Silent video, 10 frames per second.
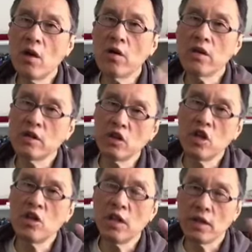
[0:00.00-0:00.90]
all his
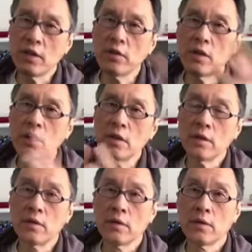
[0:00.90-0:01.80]
Jing and everything,
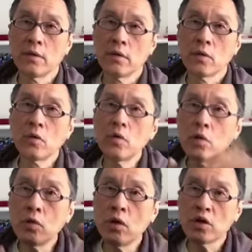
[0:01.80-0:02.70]
couldn't
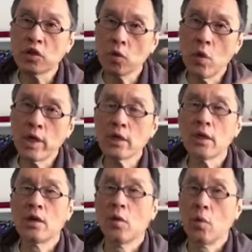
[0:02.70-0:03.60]
do a squat
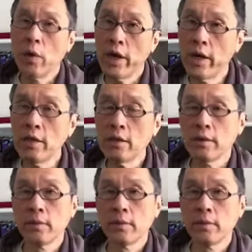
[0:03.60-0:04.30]
when